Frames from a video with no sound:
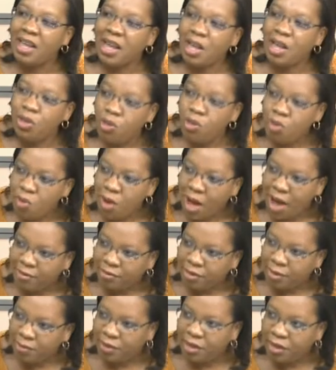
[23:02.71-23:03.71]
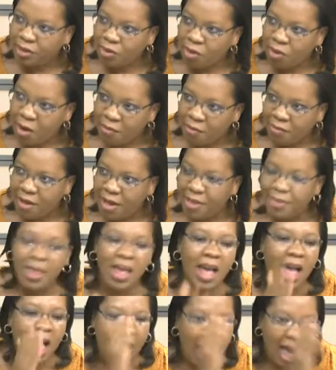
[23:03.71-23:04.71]
you have something to offer.
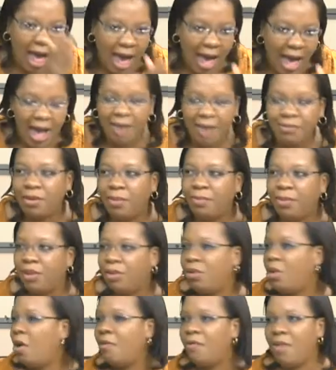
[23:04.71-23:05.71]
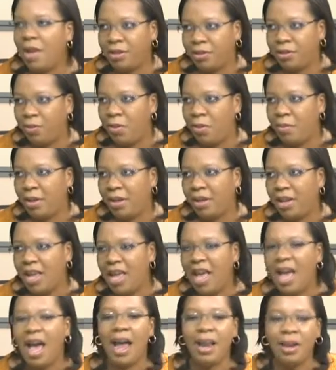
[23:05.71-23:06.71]
I have something to offer as a woman.
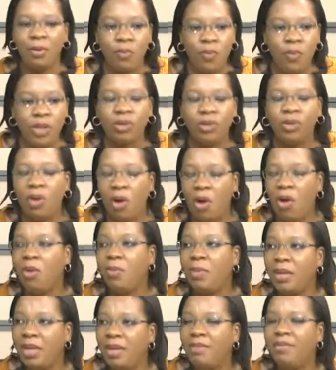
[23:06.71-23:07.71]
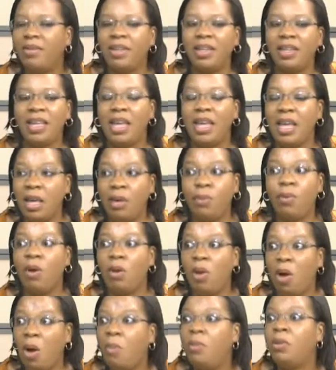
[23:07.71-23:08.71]
And we should all be given
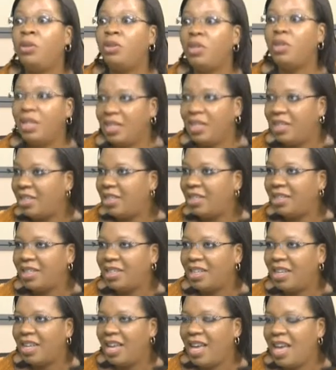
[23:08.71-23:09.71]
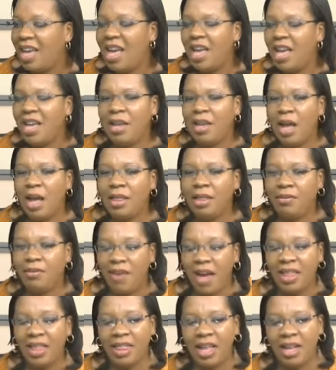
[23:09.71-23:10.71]
equal opportunities. The
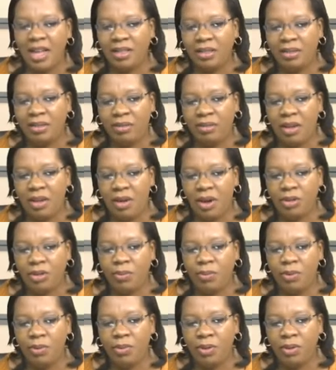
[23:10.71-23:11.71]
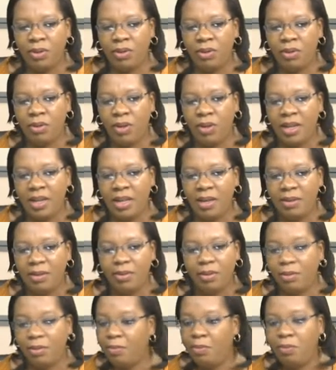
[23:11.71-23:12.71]
fact that Sarah Jibril was the only,
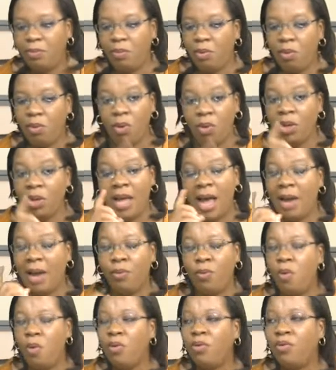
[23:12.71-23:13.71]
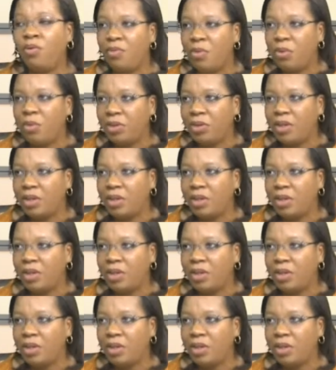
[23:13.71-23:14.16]
only had one vote,